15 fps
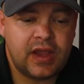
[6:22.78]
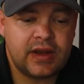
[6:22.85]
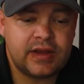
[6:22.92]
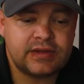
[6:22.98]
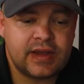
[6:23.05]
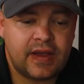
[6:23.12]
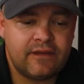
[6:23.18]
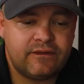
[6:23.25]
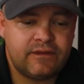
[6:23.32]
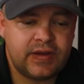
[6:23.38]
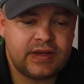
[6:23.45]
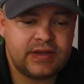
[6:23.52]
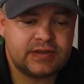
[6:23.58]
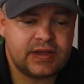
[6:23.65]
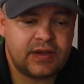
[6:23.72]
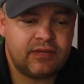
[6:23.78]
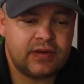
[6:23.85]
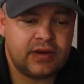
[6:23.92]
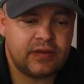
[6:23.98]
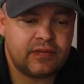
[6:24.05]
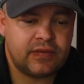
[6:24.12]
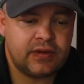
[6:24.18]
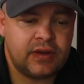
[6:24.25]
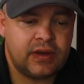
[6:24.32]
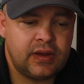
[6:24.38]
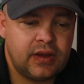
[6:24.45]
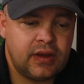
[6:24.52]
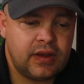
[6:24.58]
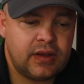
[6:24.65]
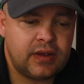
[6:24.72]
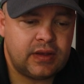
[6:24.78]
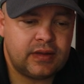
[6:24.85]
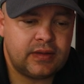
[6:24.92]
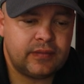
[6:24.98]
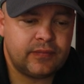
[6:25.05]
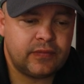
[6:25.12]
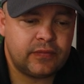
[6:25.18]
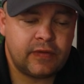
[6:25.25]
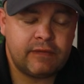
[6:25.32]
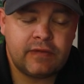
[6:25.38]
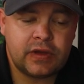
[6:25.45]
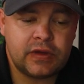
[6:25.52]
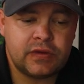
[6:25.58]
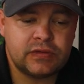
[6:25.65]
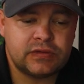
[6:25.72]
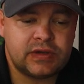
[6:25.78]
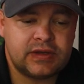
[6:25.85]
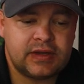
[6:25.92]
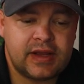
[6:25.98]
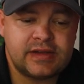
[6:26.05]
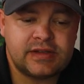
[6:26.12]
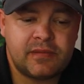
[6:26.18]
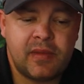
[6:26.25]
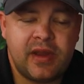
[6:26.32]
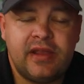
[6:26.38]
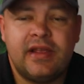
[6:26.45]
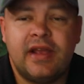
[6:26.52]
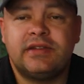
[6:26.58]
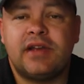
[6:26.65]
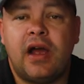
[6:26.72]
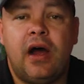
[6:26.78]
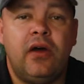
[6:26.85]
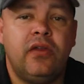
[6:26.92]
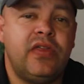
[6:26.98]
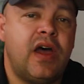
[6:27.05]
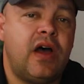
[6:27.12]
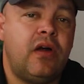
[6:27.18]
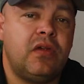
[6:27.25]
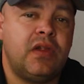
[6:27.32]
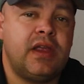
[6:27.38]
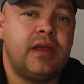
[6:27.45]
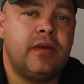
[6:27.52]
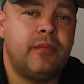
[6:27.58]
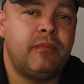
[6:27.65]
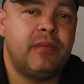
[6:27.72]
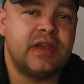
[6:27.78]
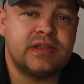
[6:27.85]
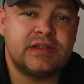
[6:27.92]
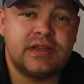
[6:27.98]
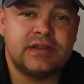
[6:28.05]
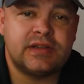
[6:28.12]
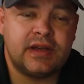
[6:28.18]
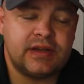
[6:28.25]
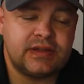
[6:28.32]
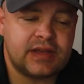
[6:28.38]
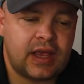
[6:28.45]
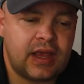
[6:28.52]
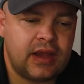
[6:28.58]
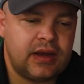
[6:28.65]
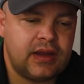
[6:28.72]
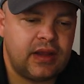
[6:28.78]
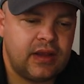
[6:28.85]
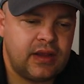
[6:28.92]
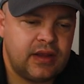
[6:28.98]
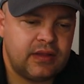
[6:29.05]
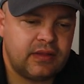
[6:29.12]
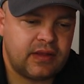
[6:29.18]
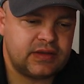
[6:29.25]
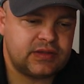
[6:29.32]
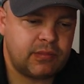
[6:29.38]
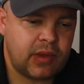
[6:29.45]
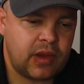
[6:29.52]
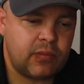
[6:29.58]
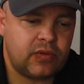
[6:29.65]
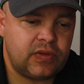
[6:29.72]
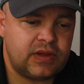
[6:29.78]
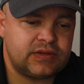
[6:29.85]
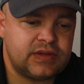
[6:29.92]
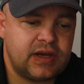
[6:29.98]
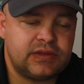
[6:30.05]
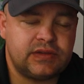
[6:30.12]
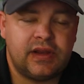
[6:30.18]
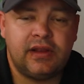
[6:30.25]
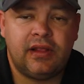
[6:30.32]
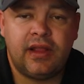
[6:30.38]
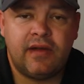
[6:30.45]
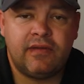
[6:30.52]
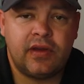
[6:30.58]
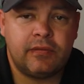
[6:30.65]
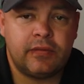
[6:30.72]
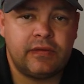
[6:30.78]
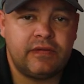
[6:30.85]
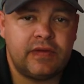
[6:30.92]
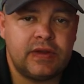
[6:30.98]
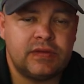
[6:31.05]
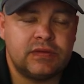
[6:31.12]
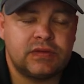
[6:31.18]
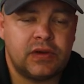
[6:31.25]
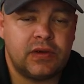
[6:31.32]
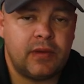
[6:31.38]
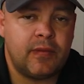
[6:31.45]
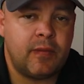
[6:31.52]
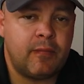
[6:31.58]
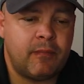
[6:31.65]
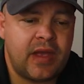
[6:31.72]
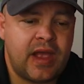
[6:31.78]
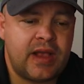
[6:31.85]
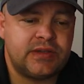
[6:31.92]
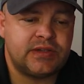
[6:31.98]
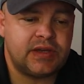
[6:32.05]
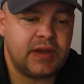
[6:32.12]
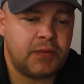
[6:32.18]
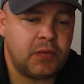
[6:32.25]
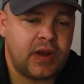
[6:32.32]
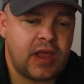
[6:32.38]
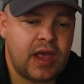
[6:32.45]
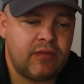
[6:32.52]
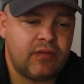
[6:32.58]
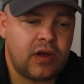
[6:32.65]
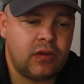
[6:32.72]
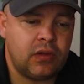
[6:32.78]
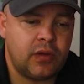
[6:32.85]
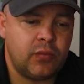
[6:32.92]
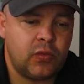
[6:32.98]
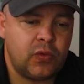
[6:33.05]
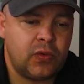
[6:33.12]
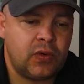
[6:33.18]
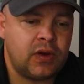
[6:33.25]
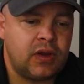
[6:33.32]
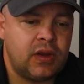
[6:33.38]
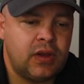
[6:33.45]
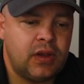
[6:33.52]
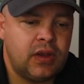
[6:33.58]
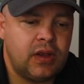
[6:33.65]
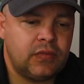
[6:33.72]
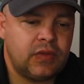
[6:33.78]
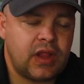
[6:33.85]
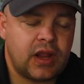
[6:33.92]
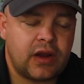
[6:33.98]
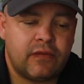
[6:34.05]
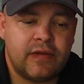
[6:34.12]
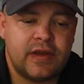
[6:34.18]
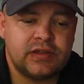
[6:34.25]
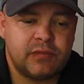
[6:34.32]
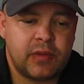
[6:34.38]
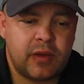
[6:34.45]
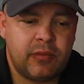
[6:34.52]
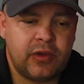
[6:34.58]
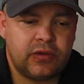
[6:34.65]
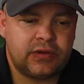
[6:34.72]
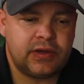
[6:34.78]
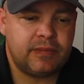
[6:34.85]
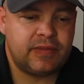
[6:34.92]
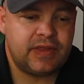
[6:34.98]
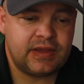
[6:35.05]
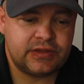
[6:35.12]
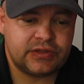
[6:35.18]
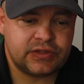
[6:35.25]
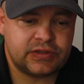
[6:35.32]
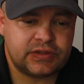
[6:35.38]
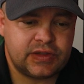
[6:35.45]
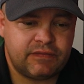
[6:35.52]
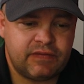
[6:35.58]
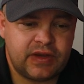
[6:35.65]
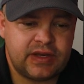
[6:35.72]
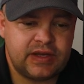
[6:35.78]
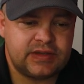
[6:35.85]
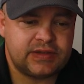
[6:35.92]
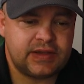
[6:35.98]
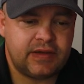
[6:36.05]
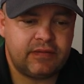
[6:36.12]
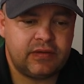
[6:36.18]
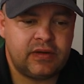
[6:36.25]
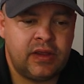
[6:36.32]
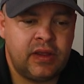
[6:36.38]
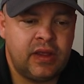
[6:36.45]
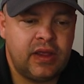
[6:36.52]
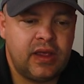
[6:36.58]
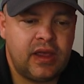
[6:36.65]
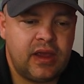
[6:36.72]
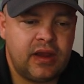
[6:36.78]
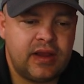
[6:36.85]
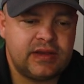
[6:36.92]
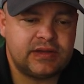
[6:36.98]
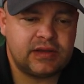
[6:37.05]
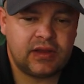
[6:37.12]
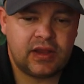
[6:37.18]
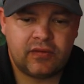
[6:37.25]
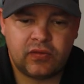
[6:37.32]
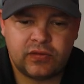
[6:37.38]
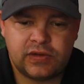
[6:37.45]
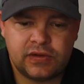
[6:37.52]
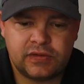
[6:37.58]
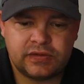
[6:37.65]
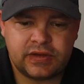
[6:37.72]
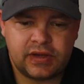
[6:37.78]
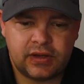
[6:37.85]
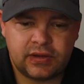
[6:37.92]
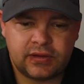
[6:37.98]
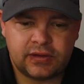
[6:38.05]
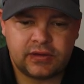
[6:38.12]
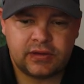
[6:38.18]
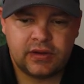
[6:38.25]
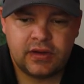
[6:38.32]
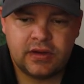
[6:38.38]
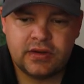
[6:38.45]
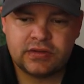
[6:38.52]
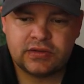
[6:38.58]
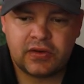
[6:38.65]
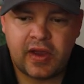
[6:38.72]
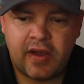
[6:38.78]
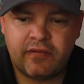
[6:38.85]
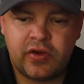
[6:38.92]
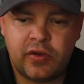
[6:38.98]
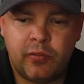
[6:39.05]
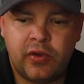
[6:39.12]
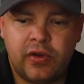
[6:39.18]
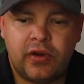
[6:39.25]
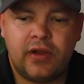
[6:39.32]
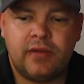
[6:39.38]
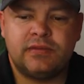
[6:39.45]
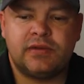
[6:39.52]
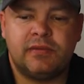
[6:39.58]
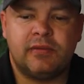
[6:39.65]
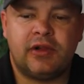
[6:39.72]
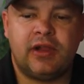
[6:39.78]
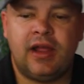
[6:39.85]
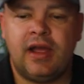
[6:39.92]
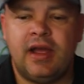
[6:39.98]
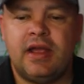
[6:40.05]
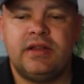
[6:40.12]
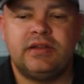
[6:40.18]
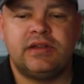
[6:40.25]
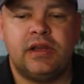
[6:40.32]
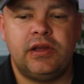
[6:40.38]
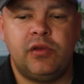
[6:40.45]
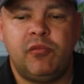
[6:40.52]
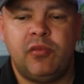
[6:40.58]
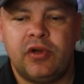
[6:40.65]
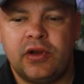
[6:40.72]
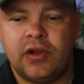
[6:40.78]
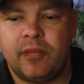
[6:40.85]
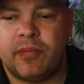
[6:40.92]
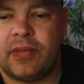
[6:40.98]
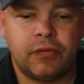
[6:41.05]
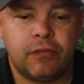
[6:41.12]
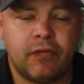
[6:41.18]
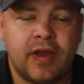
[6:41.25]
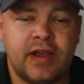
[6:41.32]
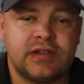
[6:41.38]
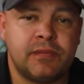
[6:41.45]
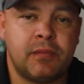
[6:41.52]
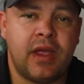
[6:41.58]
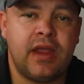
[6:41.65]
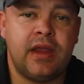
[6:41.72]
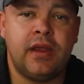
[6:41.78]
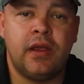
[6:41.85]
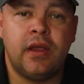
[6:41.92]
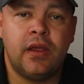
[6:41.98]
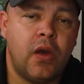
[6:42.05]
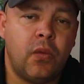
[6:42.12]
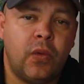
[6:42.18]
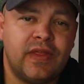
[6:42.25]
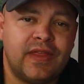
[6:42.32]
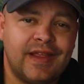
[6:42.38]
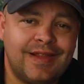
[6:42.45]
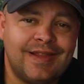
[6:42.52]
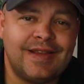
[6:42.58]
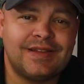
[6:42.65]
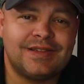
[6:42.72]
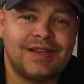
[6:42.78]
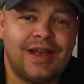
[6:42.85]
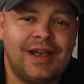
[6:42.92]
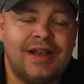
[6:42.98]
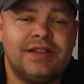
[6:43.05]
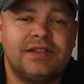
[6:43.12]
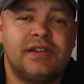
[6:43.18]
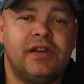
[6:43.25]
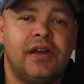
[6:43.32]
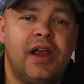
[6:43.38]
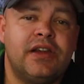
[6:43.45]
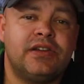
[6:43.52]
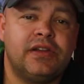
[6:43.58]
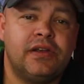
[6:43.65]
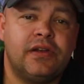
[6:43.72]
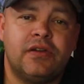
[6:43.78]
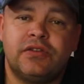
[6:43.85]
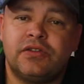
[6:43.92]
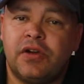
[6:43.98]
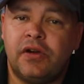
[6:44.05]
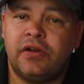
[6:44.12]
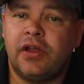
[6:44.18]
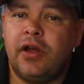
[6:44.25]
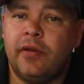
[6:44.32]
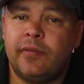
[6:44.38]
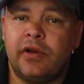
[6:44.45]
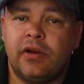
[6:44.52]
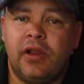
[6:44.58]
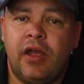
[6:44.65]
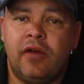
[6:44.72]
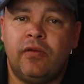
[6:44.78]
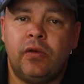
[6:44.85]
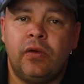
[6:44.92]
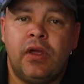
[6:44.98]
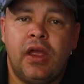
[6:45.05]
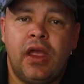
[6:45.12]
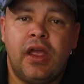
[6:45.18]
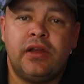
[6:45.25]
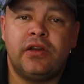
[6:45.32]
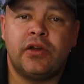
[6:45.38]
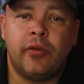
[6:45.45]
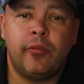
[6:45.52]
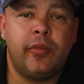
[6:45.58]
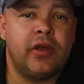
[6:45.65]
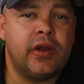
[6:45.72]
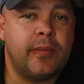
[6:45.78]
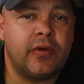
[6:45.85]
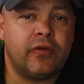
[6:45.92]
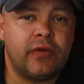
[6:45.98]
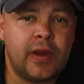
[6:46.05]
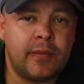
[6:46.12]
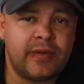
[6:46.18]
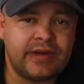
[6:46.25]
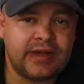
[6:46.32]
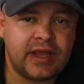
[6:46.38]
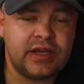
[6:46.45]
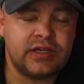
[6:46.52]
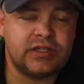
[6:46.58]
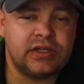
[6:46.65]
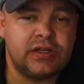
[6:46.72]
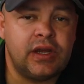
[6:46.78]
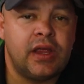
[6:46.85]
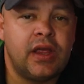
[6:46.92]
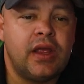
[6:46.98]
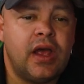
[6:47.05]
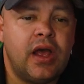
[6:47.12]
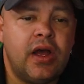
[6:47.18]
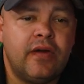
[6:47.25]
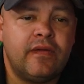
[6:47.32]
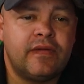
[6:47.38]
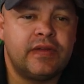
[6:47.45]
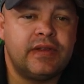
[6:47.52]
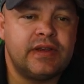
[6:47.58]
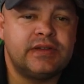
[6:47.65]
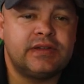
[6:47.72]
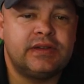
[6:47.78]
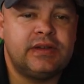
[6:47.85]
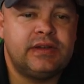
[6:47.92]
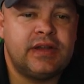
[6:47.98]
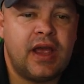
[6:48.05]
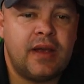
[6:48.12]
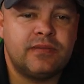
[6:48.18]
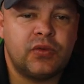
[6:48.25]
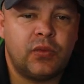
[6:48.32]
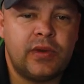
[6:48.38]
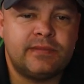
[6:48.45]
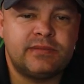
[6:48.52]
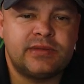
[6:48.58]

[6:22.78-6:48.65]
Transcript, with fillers: and he's got fifty-seven different um, reviews. Doesn't mean that's on the only business that he's had. That's the people that's actually left him reviews. So I'm imagining he would have a whole lot more like a resume built up than just the fifty-seven, and he's a level two seller. So after you build up some clients and you build up your resume uh, within these sites, they're actually going to start to up your level, and you're going to build up a reputation uh, for these types of